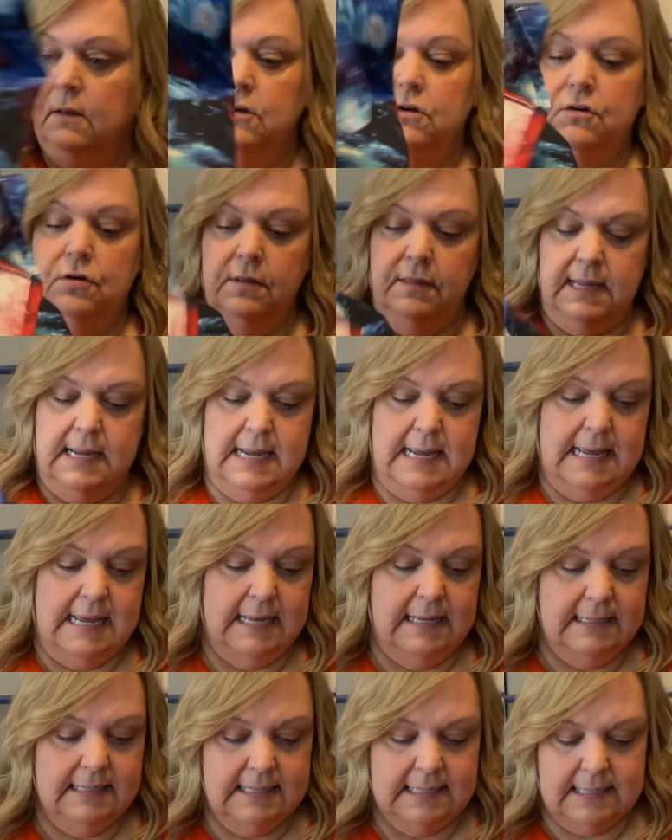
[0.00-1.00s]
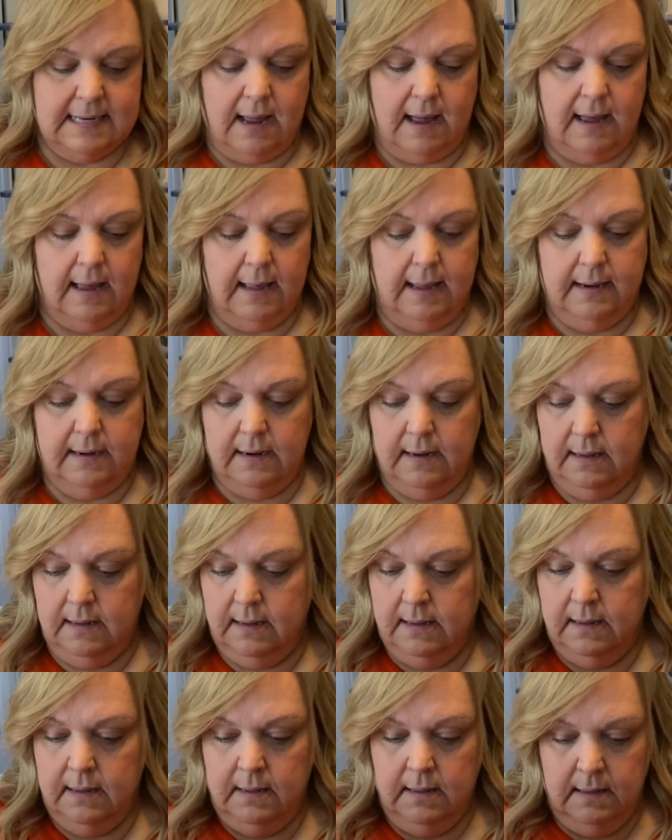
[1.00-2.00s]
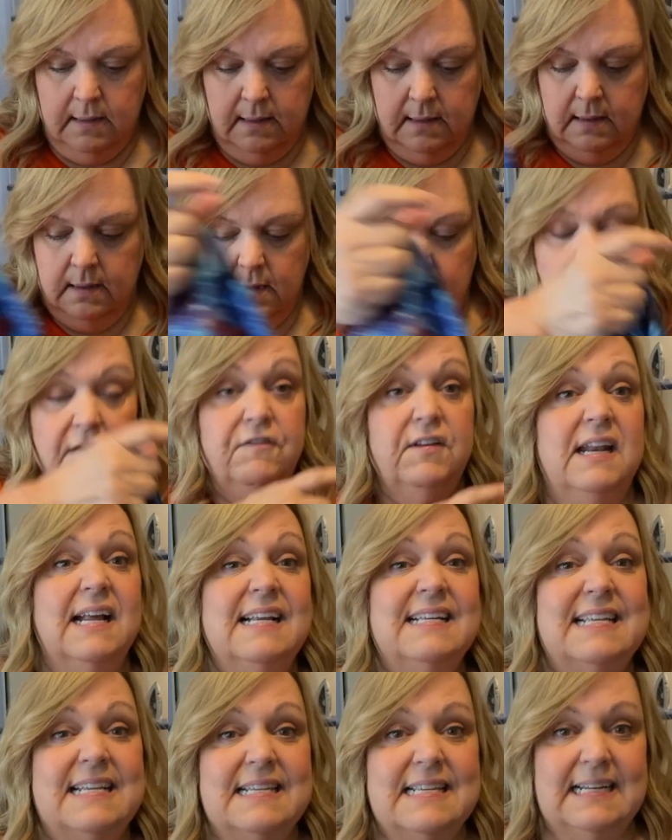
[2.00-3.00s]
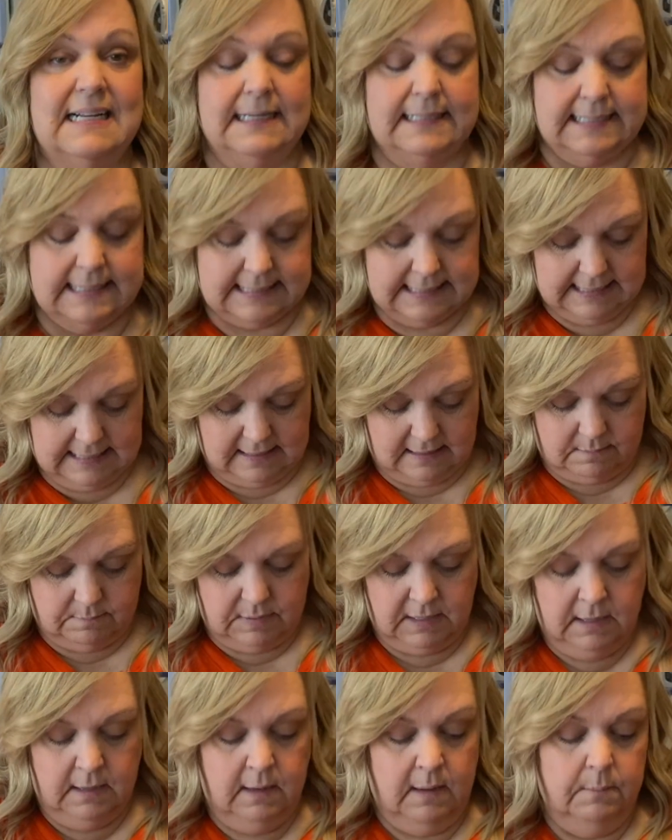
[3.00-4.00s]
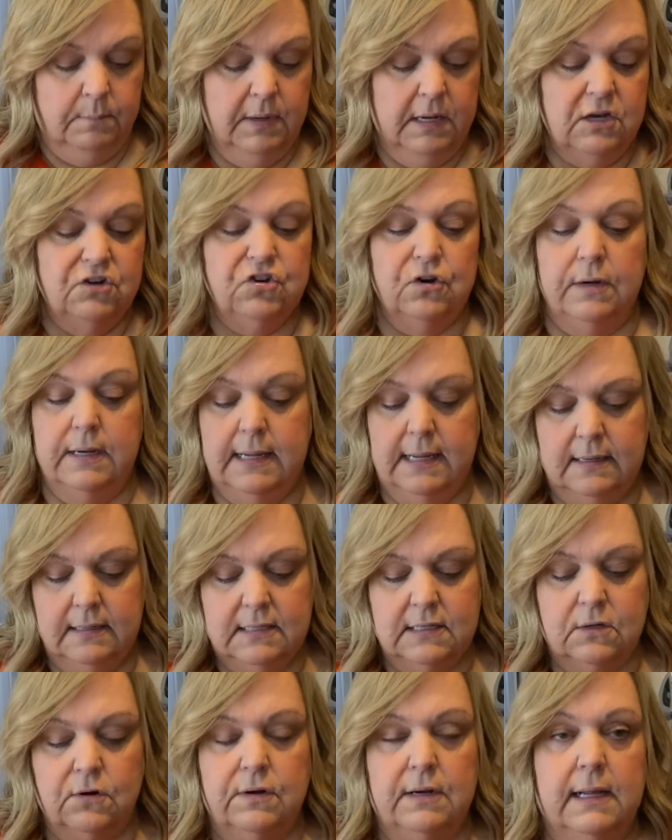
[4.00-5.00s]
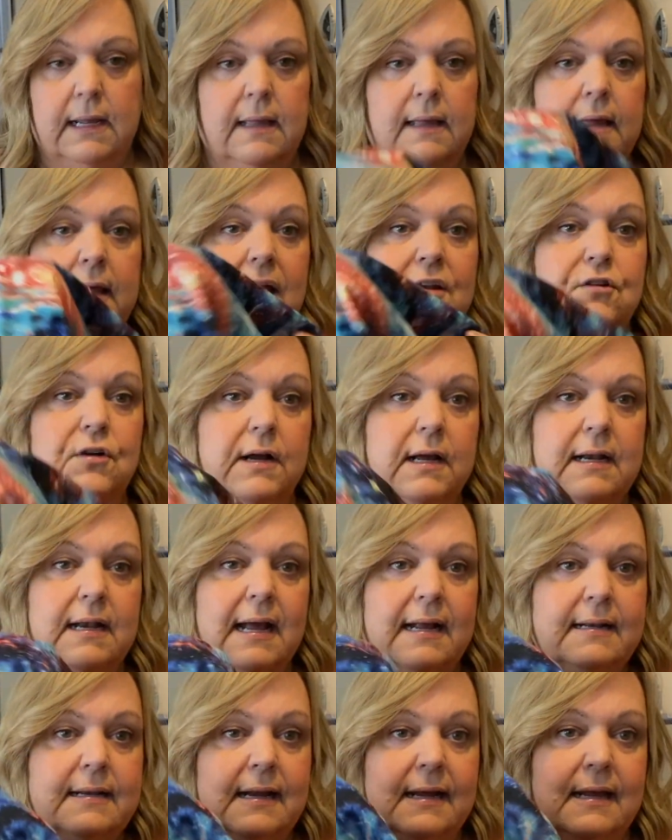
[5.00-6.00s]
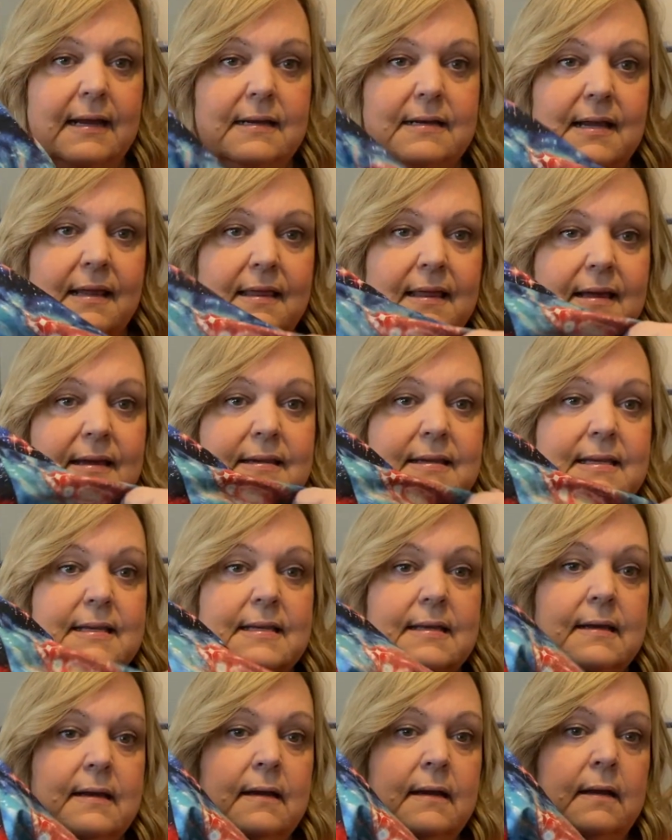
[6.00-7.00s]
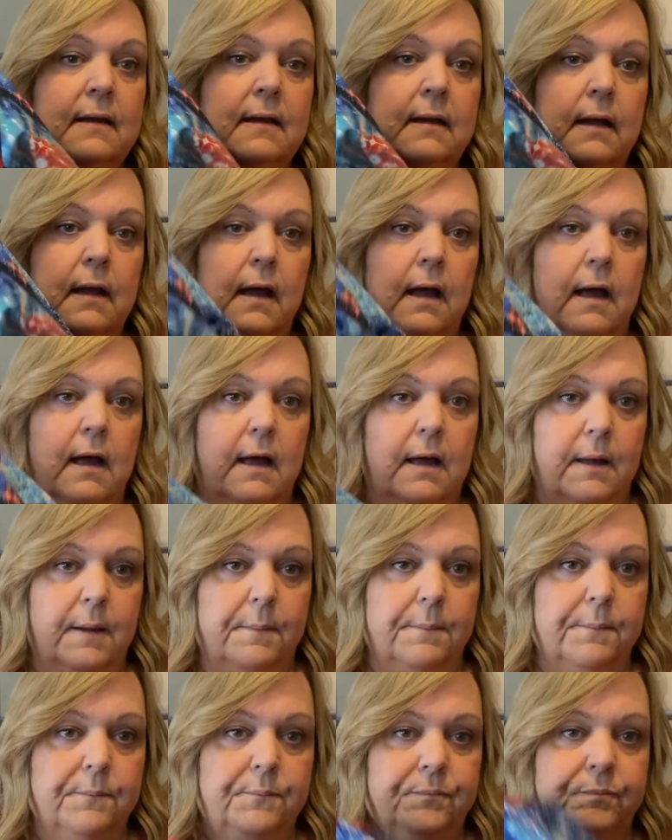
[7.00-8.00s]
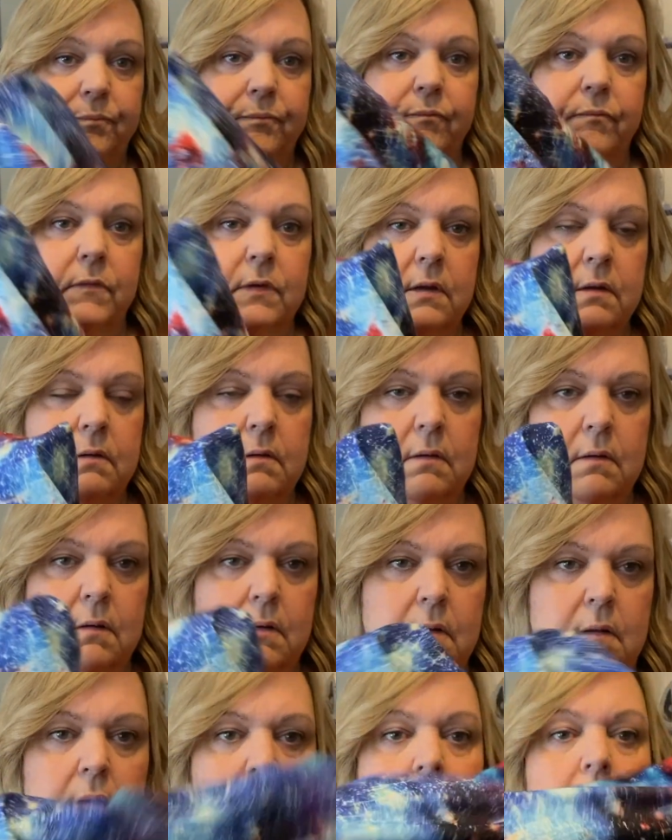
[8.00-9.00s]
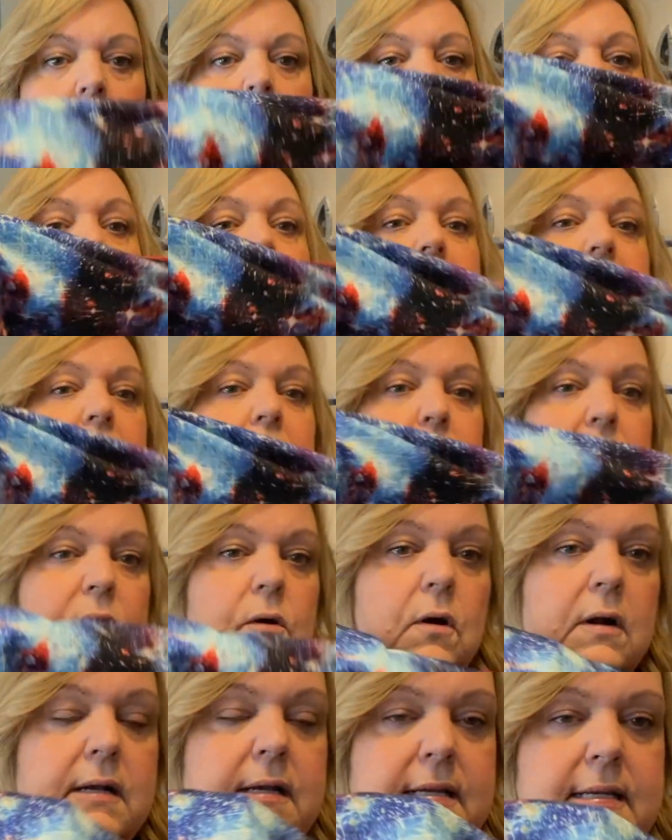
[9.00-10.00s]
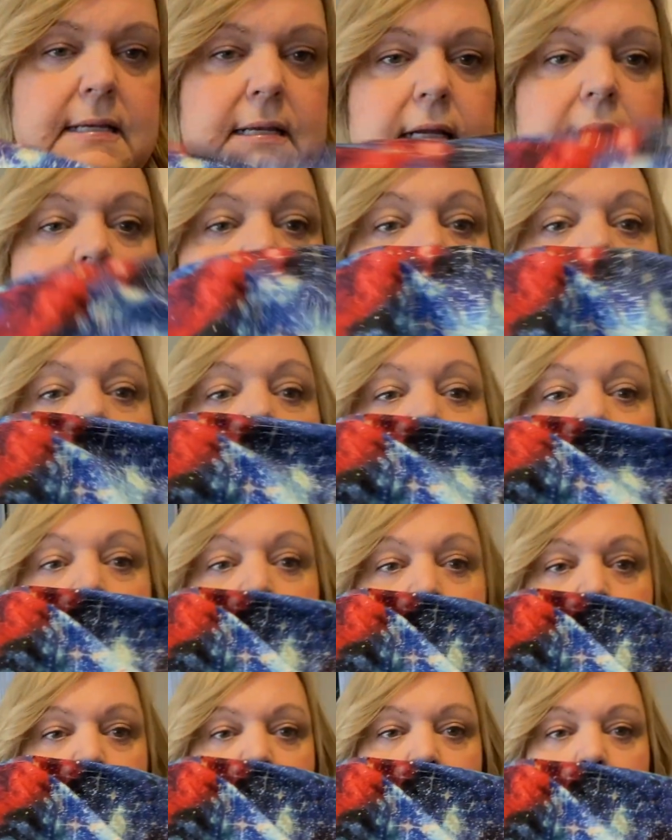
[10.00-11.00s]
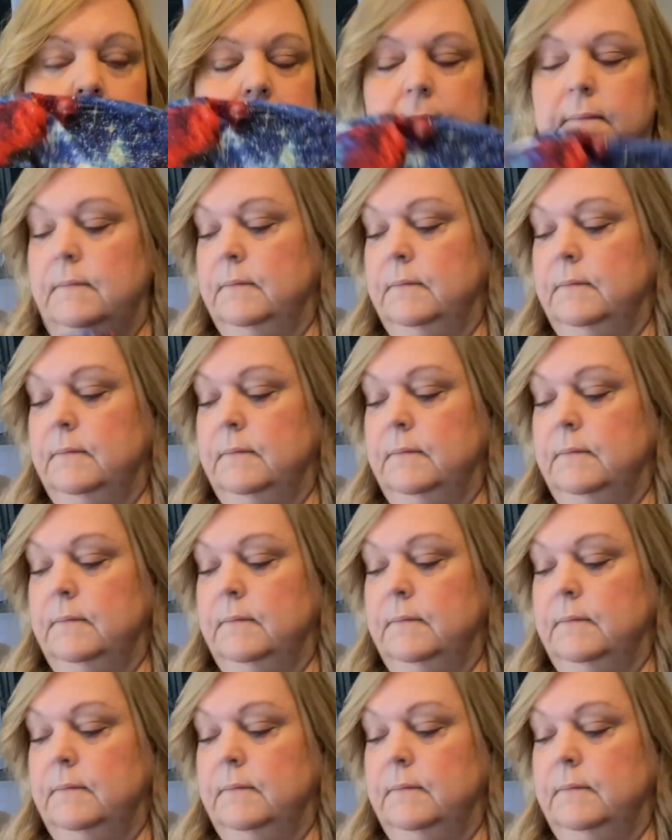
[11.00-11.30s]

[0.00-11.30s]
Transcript: to the inside of an existing seam because you're inserting it and you're connecting it to this, it's gonna be hard to see, but